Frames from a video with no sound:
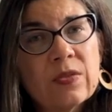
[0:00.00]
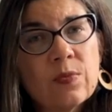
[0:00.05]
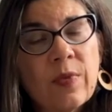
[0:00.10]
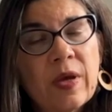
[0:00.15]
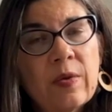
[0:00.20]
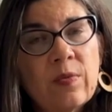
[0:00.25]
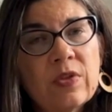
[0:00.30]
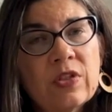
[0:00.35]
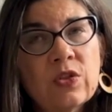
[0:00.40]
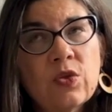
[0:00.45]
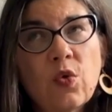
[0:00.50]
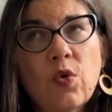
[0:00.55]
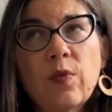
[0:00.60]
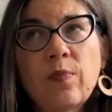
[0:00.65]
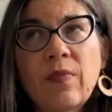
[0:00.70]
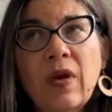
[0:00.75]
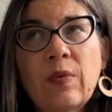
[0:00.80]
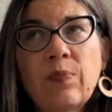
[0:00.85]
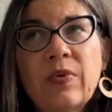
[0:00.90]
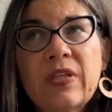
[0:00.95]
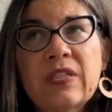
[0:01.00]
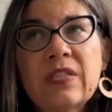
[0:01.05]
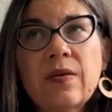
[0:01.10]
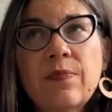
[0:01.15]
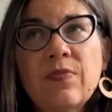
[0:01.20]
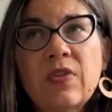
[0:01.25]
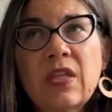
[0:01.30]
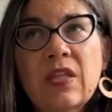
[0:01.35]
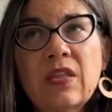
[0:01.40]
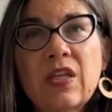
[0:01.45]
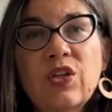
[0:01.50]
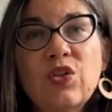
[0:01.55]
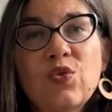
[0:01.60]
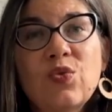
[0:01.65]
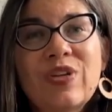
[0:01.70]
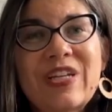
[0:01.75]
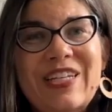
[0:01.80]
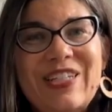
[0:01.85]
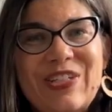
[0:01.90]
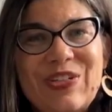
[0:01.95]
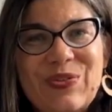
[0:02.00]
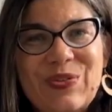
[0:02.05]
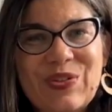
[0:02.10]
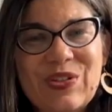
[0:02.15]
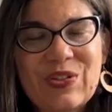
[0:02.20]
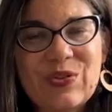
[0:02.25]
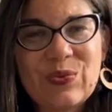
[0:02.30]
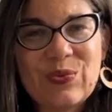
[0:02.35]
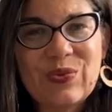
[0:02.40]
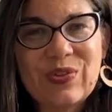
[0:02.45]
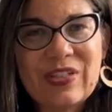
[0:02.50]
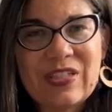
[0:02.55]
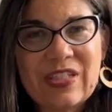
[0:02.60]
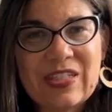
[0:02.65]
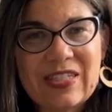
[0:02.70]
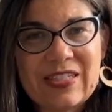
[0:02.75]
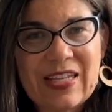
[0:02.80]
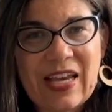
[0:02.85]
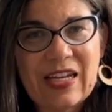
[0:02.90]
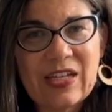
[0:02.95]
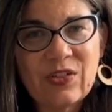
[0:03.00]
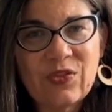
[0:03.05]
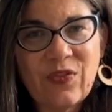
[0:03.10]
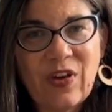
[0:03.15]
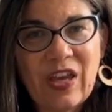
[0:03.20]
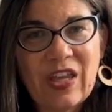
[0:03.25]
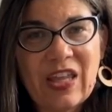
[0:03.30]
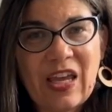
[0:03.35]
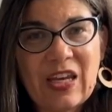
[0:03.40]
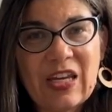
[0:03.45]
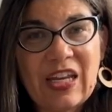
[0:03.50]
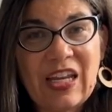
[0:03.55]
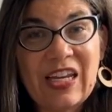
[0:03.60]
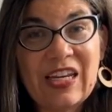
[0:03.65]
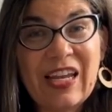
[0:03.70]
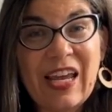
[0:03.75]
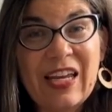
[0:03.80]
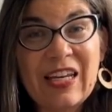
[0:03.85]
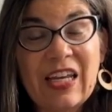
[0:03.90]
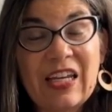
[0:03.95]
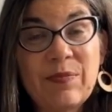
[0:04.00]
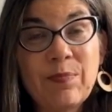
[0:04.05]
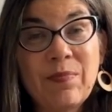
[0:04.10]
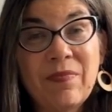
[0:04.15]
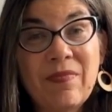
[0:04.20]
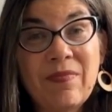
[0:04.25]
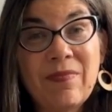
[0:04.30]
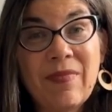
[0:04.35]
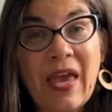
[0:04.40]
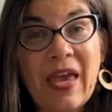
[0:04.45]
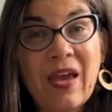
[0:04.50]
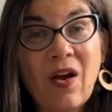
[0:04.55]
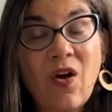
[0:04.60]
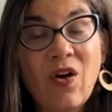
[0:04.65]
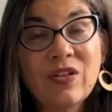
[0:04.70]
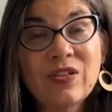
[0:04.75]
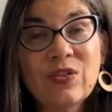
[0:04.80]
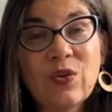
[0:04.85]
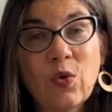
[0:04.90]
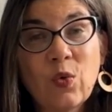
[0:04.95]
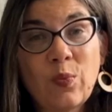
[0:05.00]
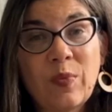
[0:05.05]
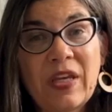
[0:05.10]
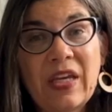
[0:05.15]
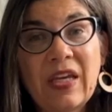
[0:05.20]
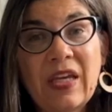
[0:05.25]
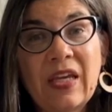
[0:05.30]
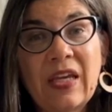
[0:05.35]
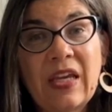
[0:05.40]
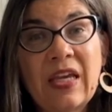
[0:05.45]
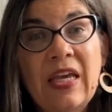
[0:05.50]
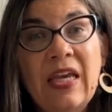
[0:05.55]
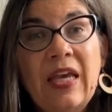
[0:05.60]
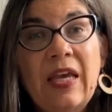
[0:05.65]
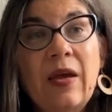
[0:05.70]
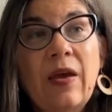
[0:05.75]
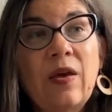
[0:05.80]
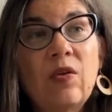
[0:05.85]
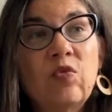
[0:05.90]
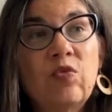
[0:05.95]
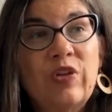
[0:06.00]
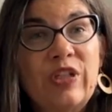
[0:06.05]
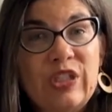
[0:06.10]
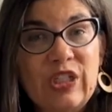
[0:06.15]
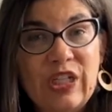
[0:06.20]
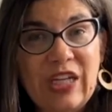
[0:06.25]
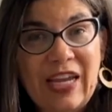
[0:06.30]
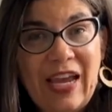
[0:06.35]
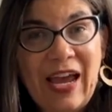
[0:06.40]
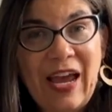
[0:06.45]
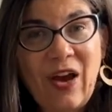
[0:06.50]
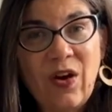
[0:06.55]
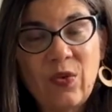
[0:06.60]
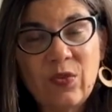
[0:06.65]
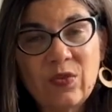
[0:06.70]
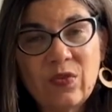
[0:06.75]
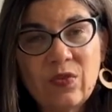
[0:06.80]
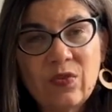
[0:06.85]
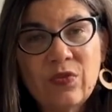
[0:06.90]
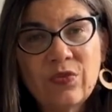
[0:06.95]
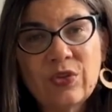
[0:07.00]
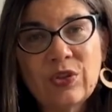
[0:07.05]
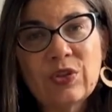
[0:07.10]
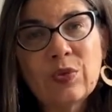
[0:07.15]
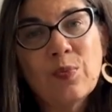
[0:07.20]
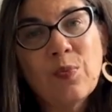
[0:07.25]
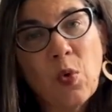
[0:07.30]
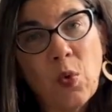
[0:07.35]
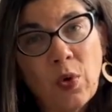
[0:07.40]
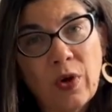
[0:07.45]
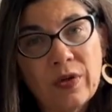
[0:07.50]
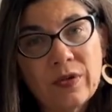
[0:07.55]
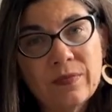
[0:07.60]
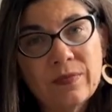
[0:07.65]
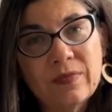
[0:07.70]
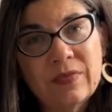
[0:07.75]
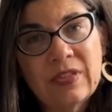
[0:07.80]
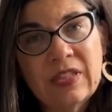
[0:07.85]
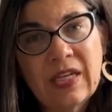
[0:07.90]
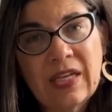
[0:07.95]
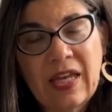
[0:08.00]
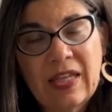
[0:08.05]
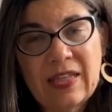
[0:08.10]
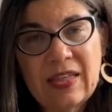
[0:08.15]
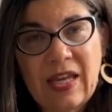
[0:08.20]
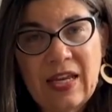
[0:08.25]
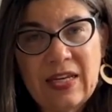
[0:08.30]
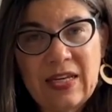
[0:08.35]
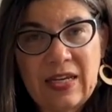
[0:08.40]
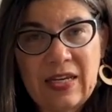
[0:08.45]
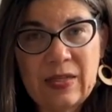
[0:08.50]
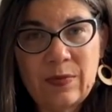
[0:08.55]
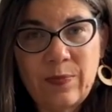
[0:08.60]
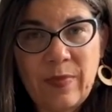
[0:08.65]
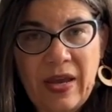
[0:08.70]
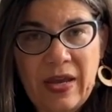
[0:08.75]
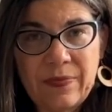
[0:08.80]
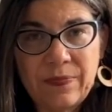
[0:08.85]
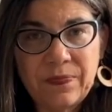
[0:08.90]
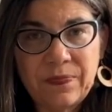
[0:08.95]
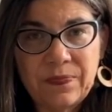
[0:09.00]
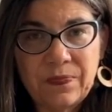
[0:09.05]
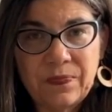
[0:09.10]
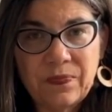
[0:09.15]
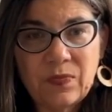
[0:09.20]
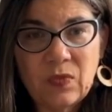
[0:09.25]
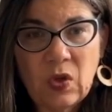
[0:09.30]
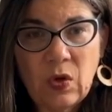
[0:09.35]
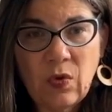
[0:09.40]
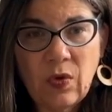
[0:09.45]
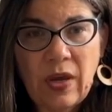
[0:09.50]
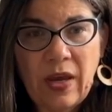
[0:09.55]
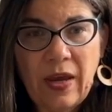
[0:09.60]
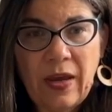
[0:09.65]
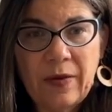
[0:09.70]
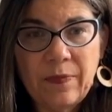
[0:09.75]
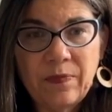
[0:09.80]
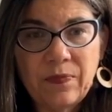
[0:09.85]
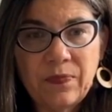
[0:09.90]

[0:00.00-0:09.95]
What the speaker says: it might be something that you can do to satisfy that need. And it may also be reaching out for support to get that need met, okay?